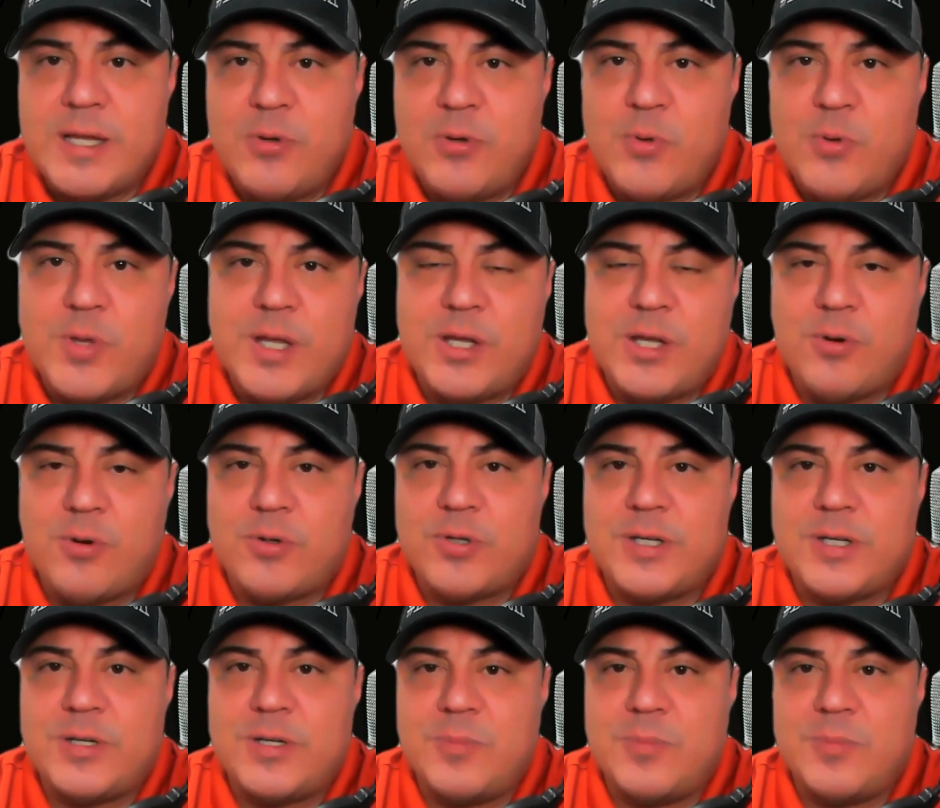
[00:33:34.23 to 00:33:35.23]
You think you're
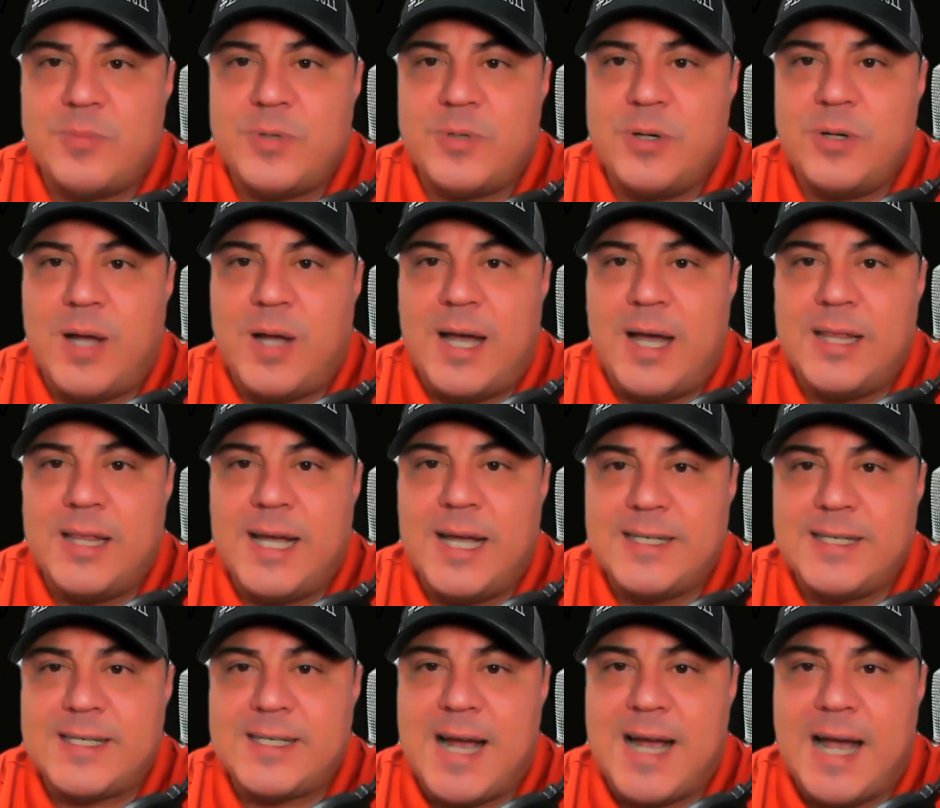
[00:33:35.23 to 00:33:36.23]
such an you know
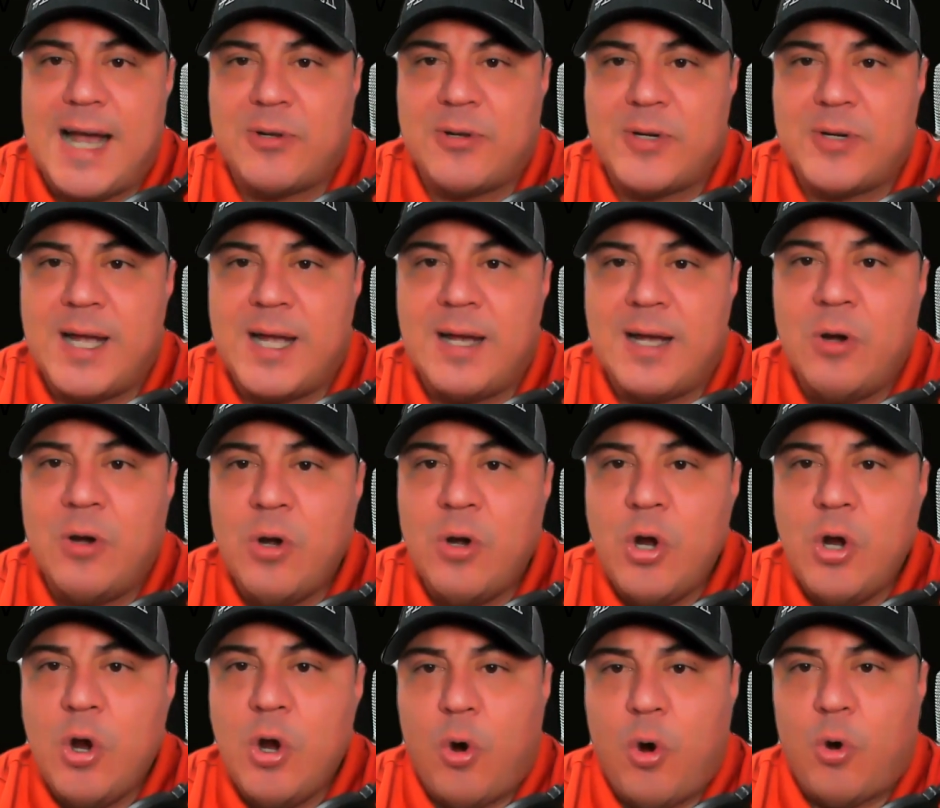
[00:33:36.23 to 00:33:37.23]
online scholar now,
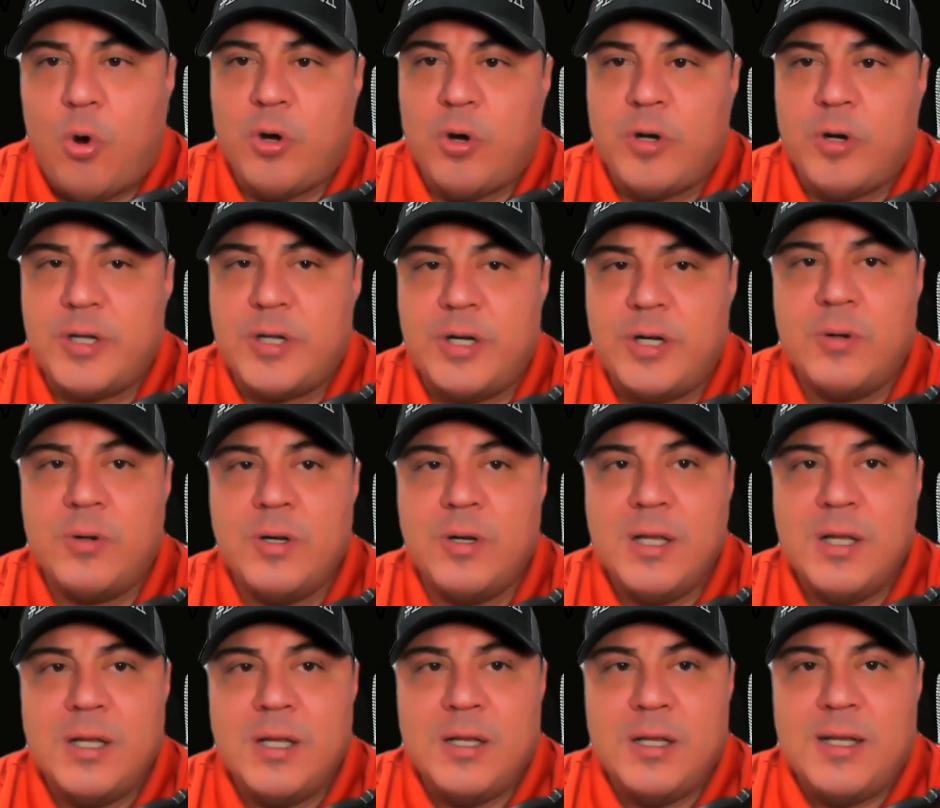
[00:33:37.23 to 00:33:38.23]
or you know,
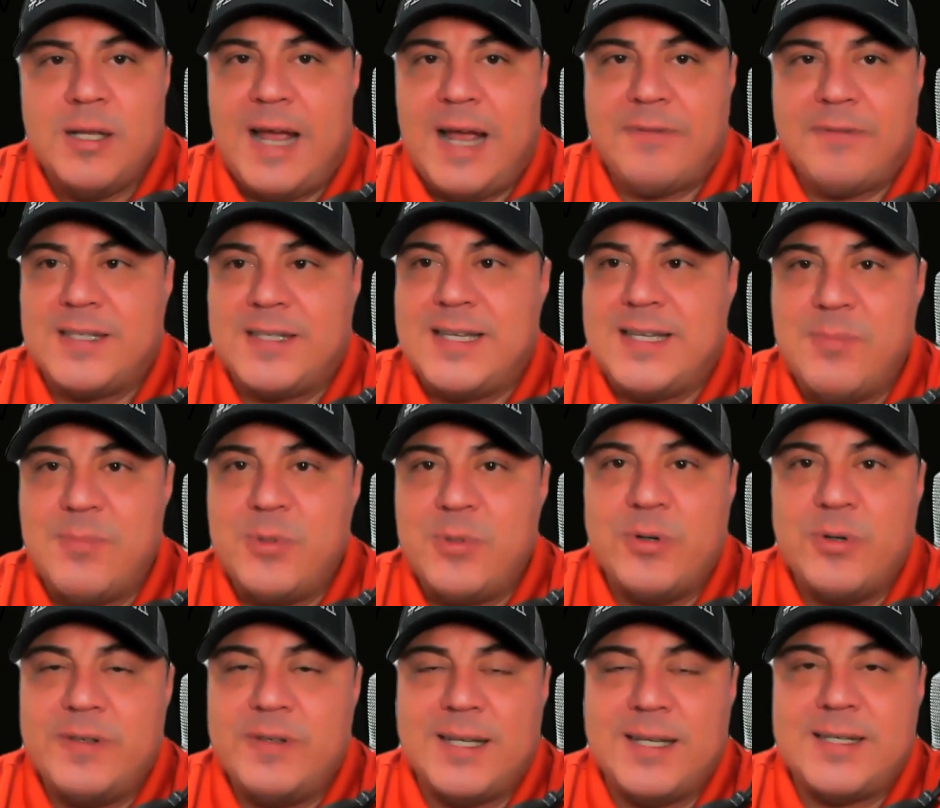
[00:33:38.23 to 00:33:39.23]
half the time you
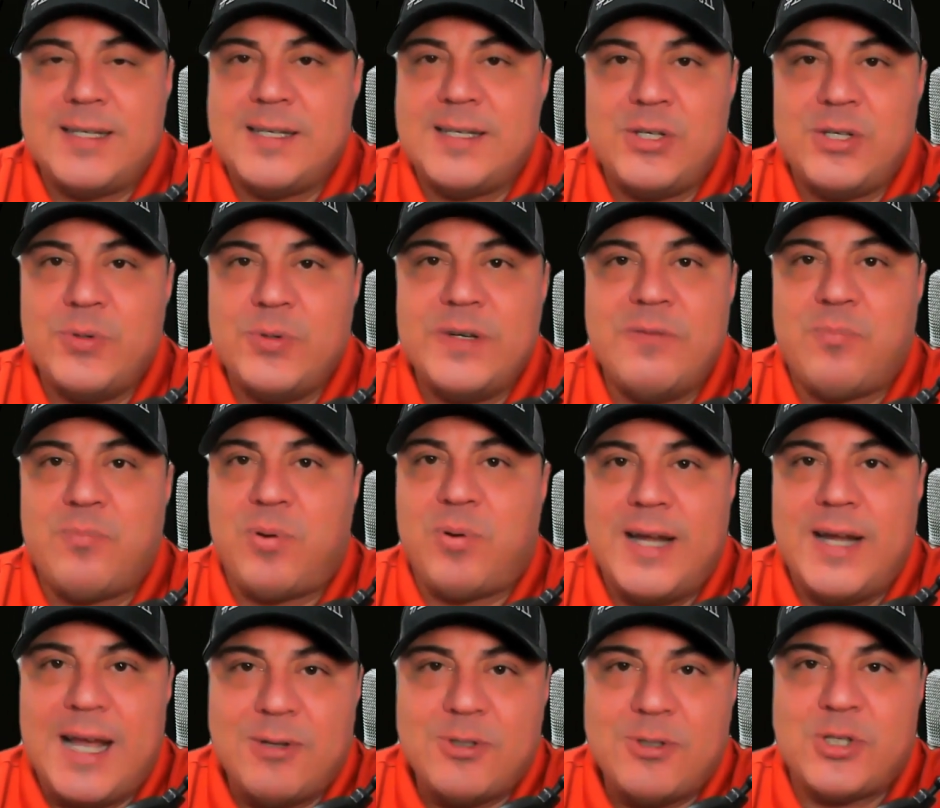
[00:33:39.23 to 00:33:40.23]
don't even like I said you don't even
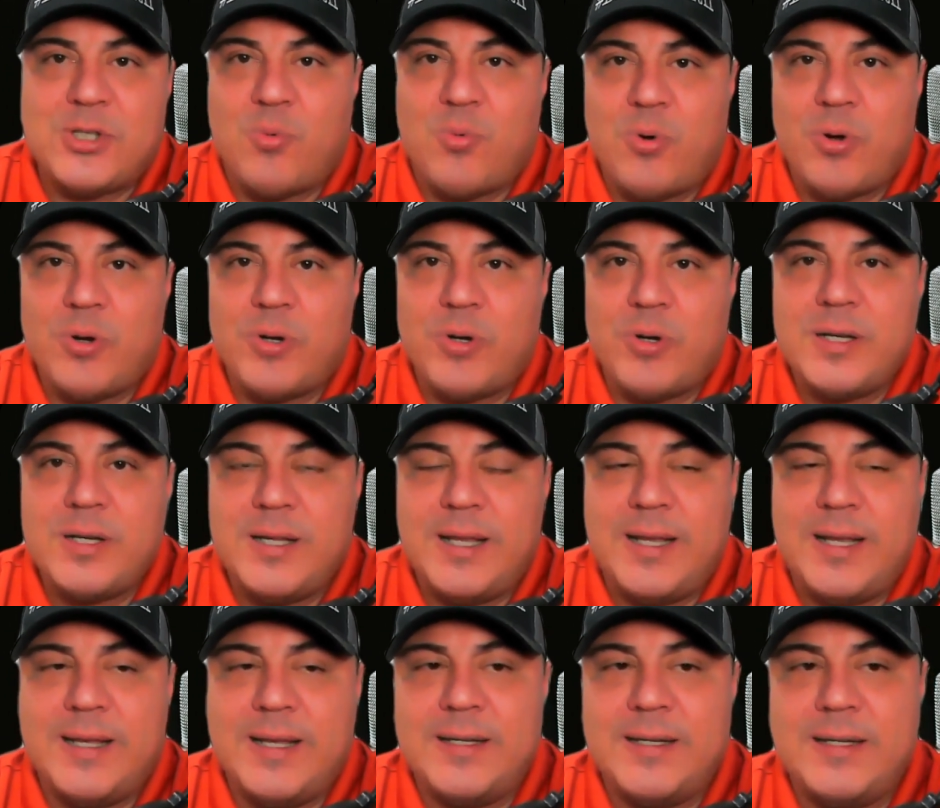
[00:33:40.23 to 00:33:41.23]
pronounce the word.
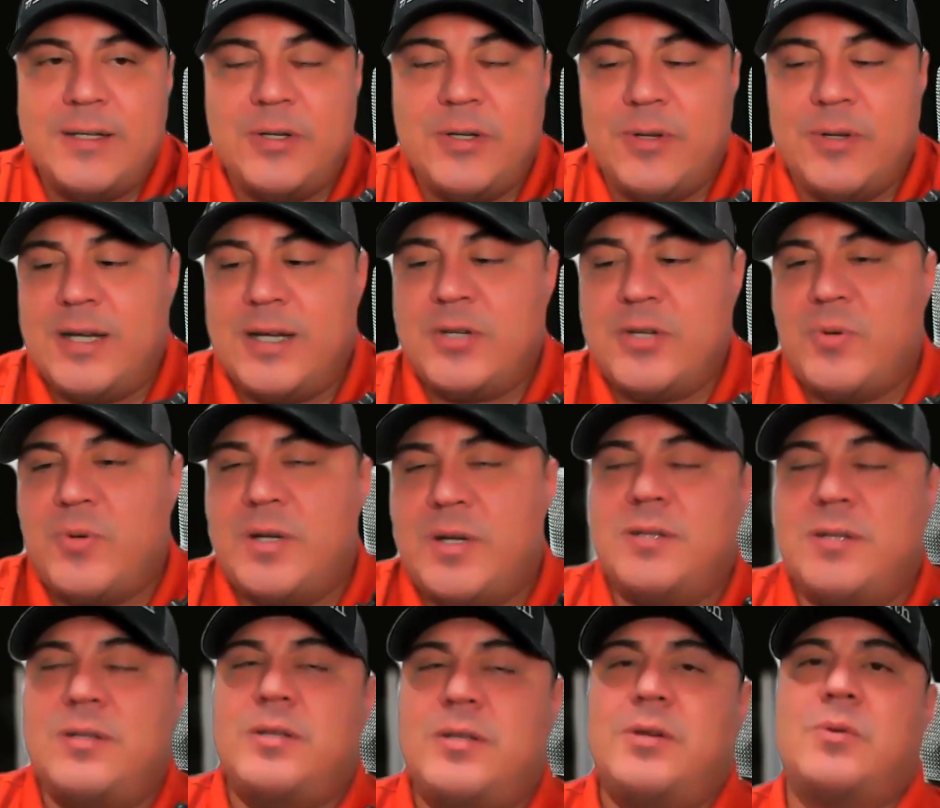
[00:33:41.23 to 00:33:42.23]
And you know, I just want
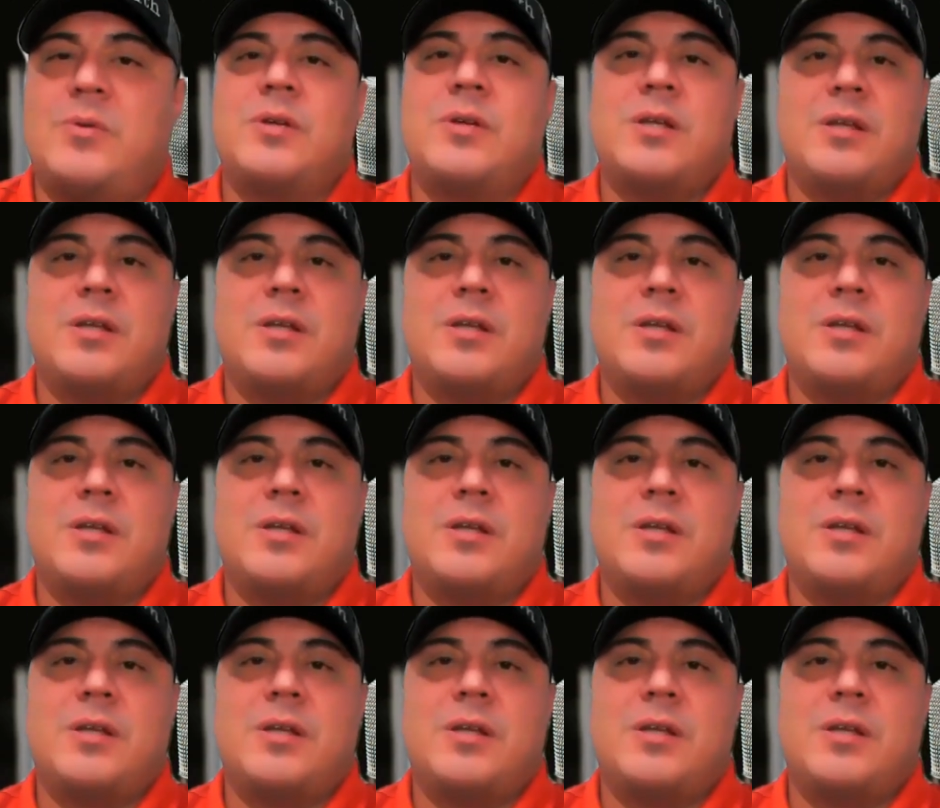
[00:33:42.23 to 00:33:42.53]
to you know